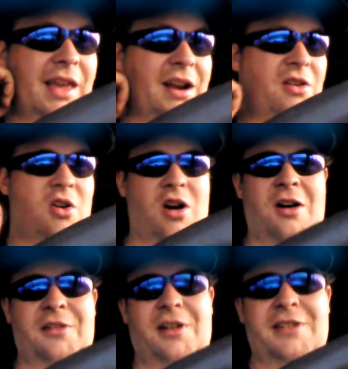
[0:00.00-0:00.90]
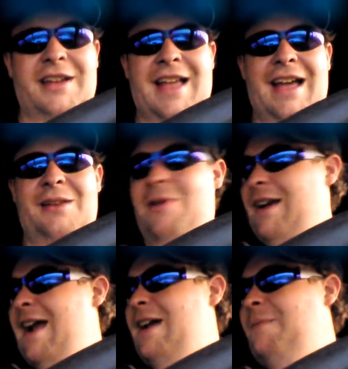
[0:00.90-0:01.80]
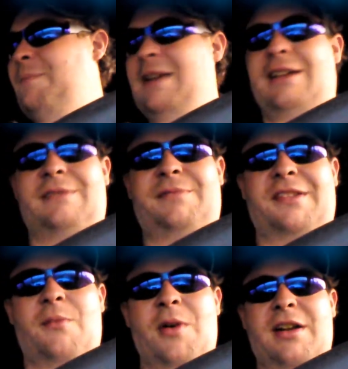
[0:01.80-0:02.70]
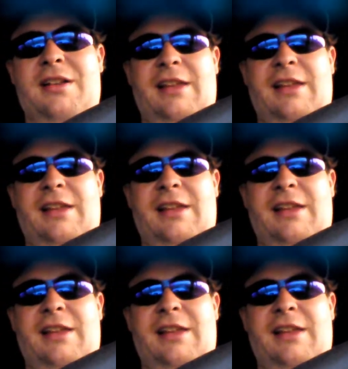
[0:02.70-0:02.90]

all in all, you kind of want to be somewhat